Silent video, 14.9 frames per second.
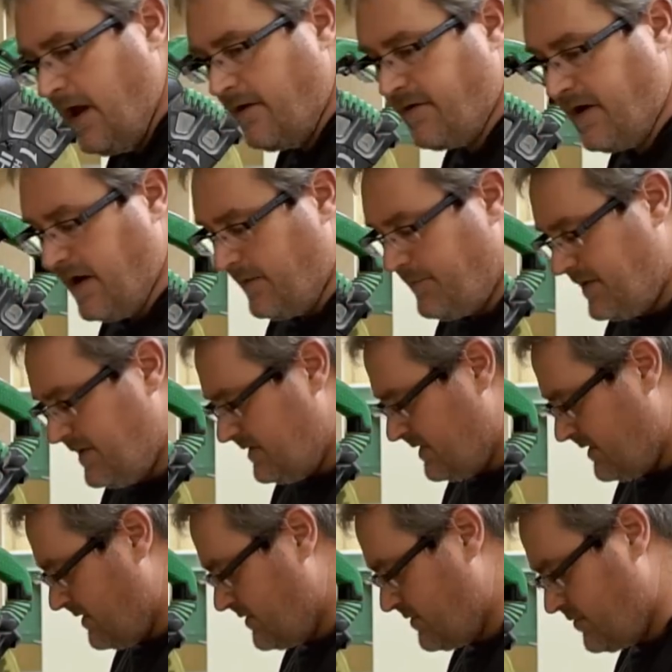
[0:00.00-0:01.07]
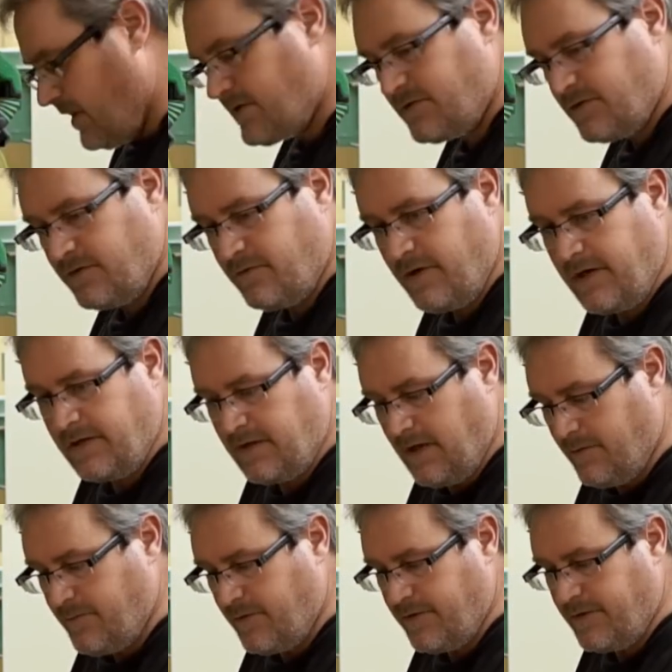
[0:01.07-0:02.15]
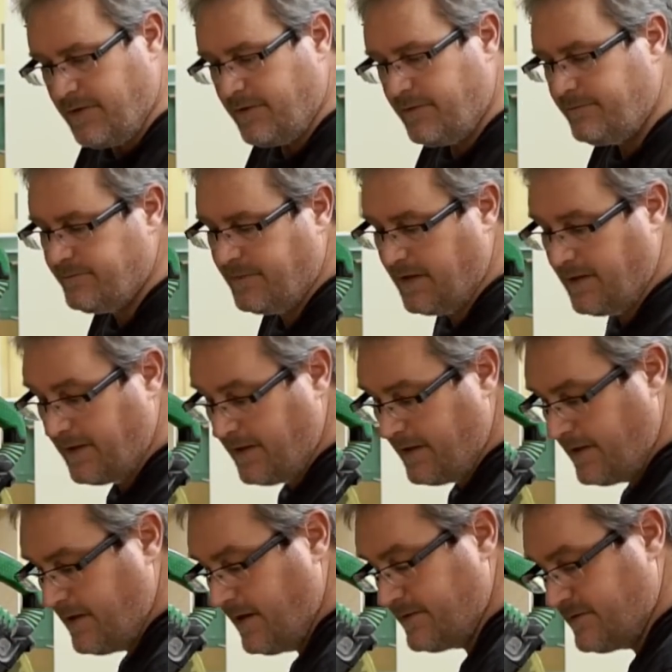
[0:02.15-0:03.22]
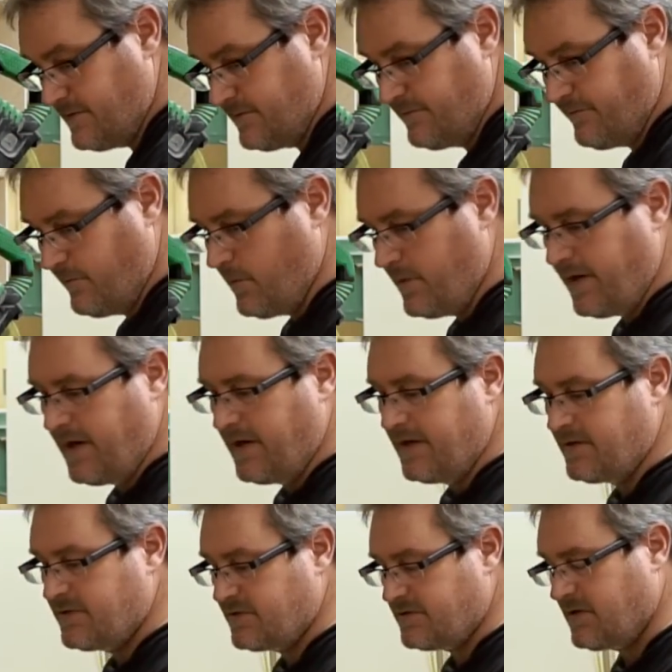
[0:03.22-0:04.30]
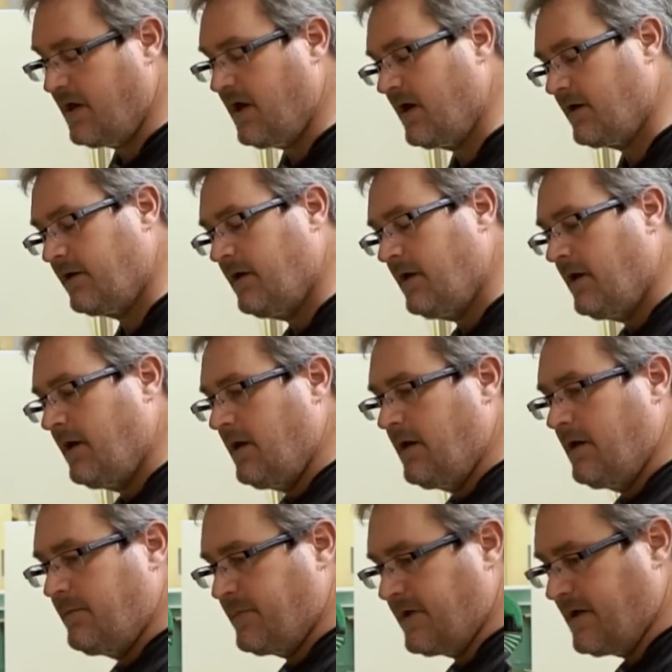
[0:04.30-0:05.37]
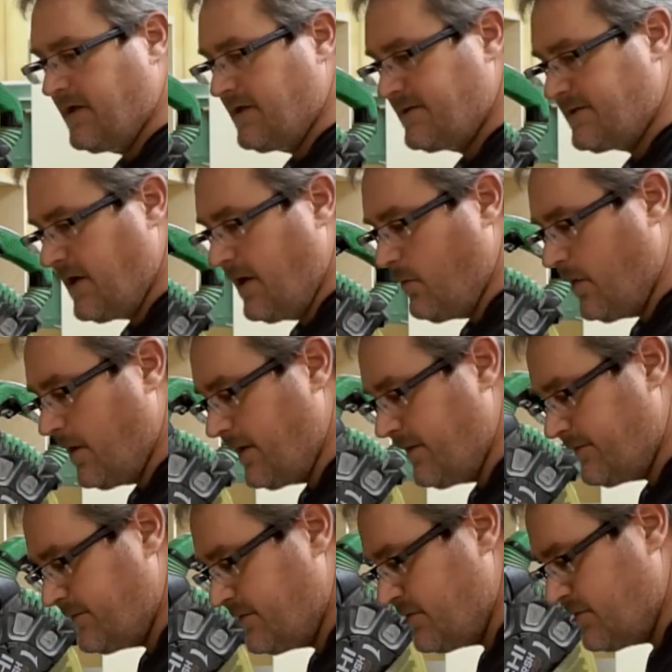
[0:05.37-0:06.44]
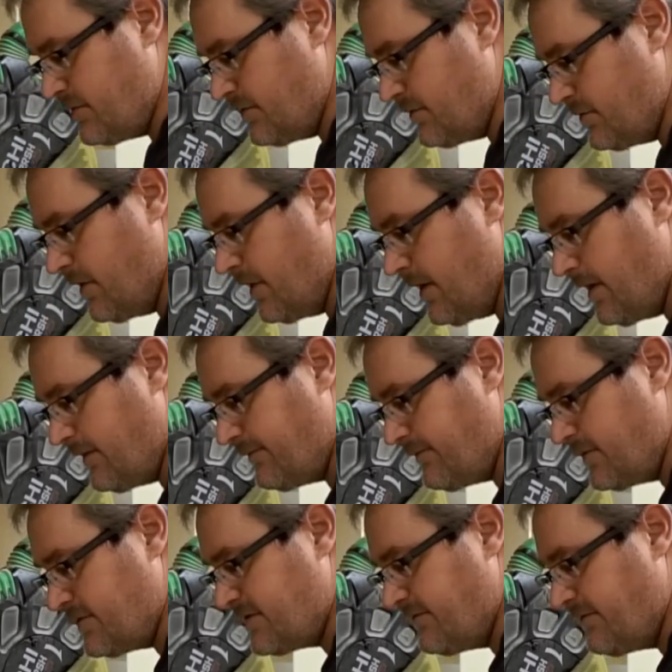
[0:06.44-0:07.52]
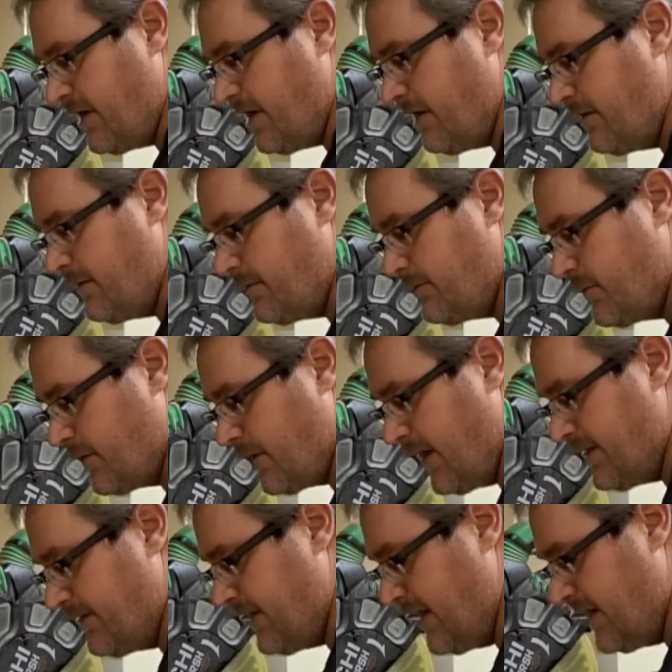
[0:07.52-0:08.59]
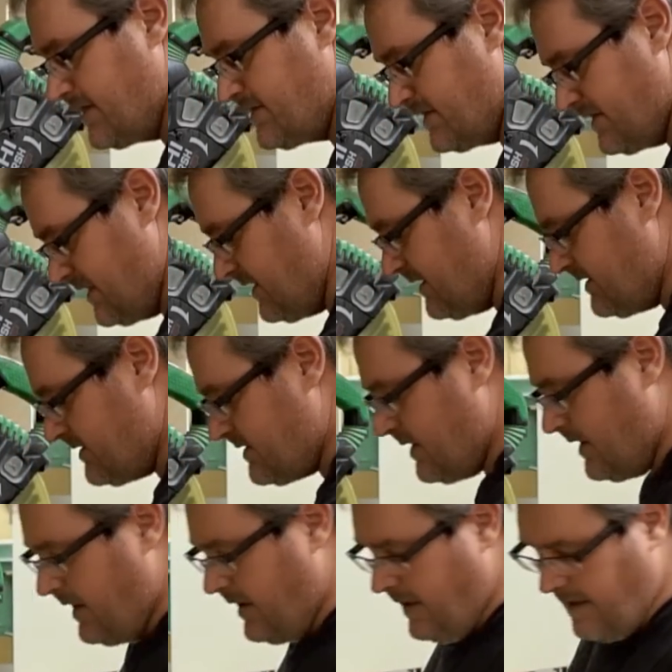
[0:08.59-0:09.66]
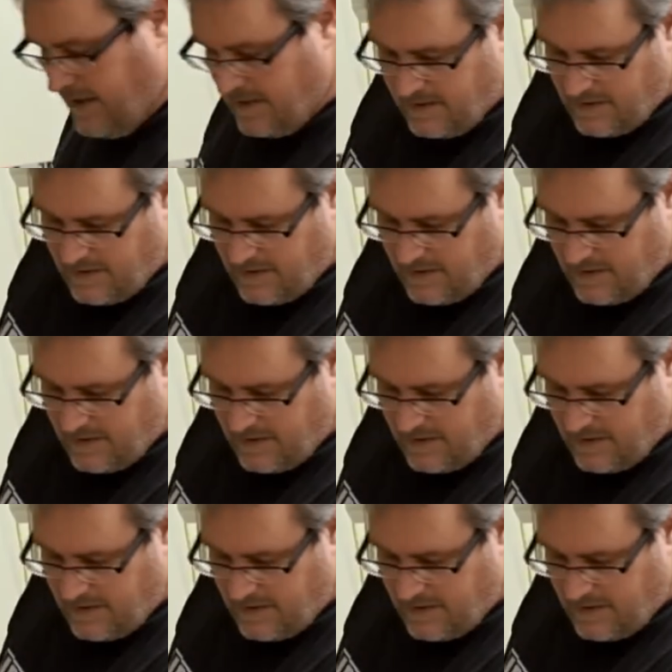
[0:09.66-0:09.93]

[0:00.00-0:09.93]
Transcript: I've got a piece of construction grade lumber here that I'm going to cut to 48 inches long because I want it to, first of all, put on the edge of these, and I